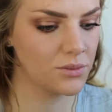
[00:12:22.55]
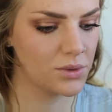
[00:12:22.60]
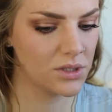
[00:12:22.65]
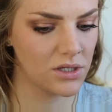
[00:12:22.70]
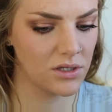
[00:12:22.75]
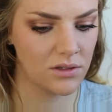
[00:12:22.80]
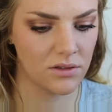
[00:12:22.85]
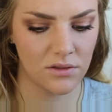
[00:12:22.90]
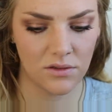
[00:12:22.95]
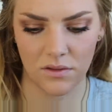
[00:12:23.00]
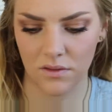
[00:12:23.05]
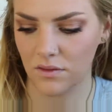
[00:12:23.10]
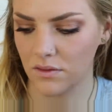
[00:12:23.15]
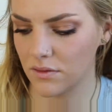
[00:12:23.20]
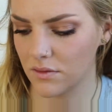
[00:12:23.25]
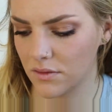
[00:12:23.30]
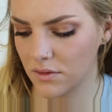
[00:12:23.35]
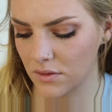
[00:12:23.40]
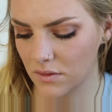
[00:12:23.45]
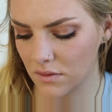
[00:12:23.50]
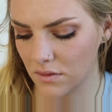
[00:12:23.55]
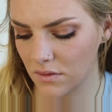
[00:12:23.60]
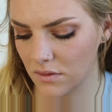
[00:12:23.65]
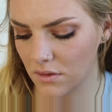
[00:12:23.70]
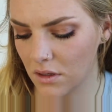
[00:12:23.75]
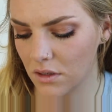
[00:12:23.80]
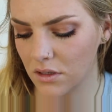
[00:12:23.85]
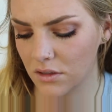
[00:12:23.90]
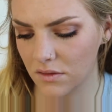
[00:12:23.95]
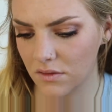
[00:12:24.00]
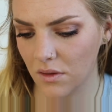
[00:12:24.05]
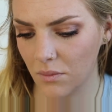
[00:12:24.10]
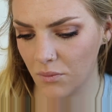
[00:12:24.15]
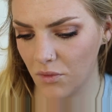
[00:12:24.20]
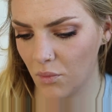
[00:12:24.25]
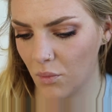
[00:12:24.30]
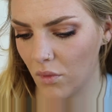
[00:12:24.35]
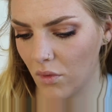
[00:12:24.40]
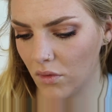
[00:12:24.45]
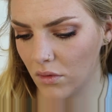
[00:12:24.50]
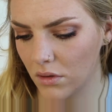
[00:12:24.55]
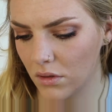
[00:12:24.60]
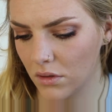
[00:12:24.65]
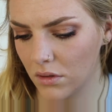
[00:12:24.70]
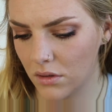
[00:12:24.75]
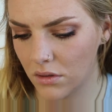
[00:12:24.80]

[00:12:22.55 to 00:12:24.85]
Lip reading: because this is unacceptable.